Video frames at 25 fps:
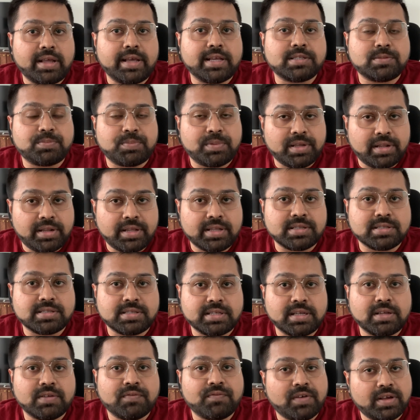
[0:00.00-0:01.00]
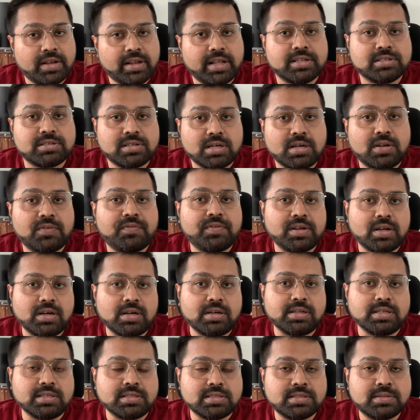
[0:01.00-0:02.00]
experiencing financial
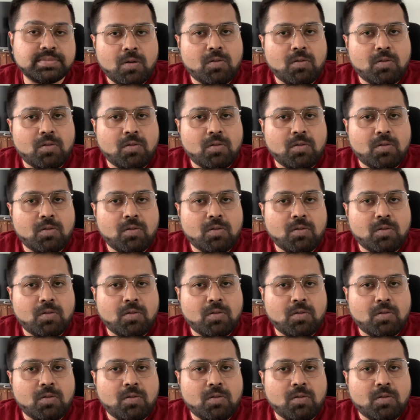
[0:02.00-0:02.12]
difficulties.